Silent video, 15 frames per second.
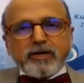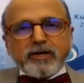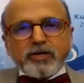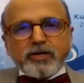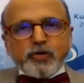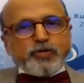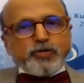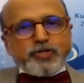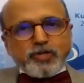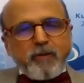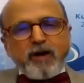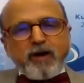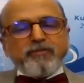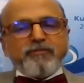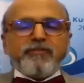Huge
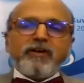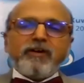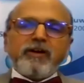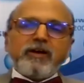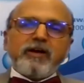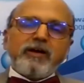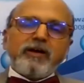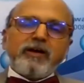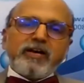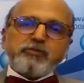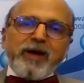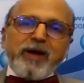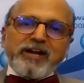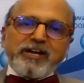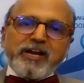amount of
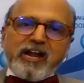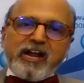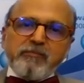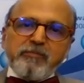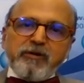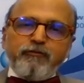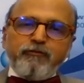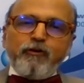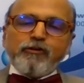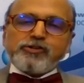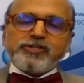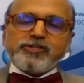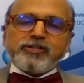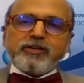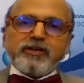expatriate labor
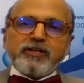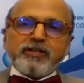force.